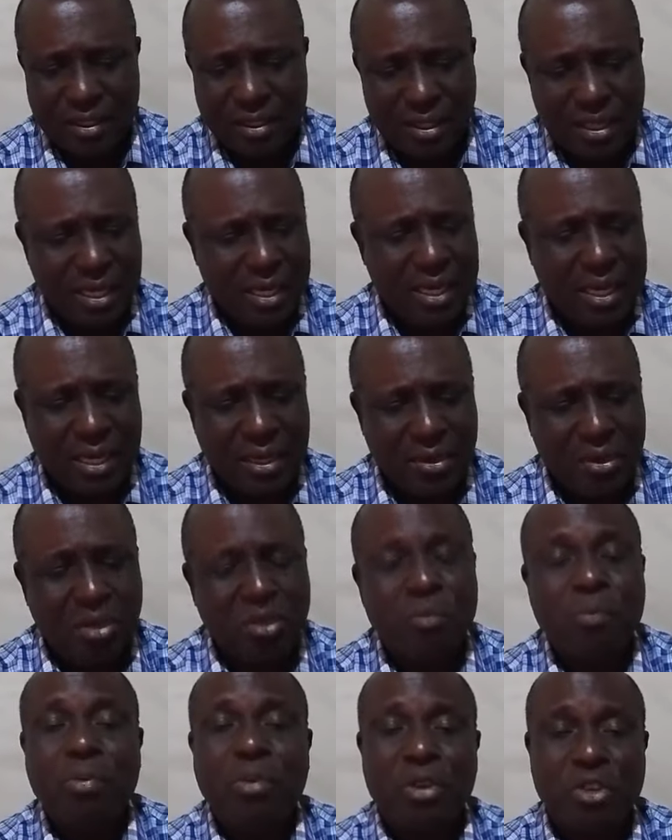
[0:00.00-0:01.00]
they
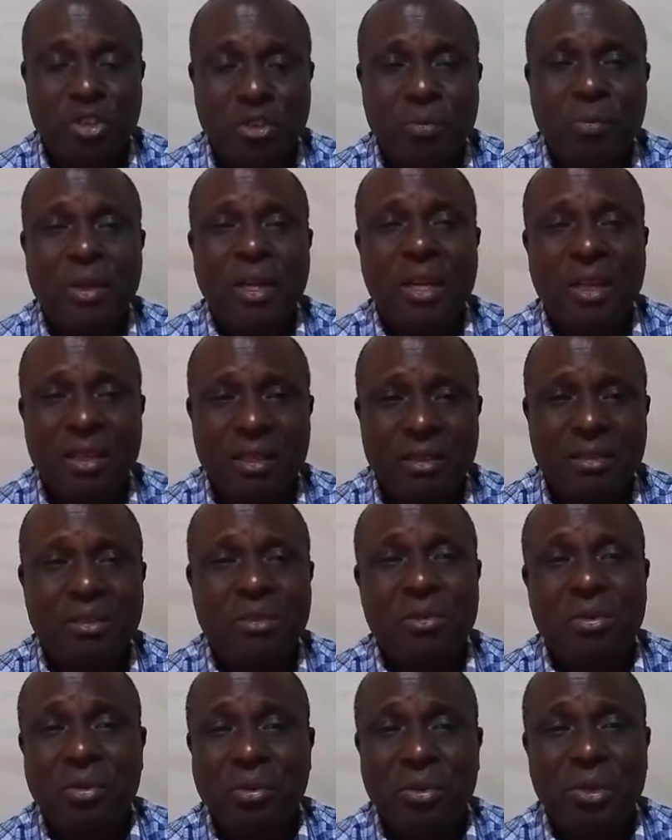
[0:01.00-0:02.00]
cannot prosper
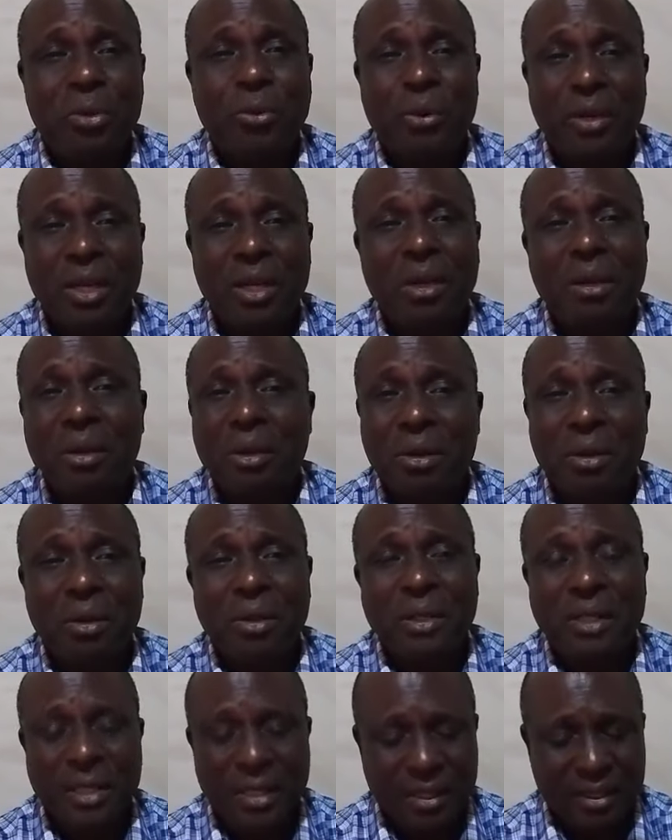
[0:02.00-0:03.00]
truly without God.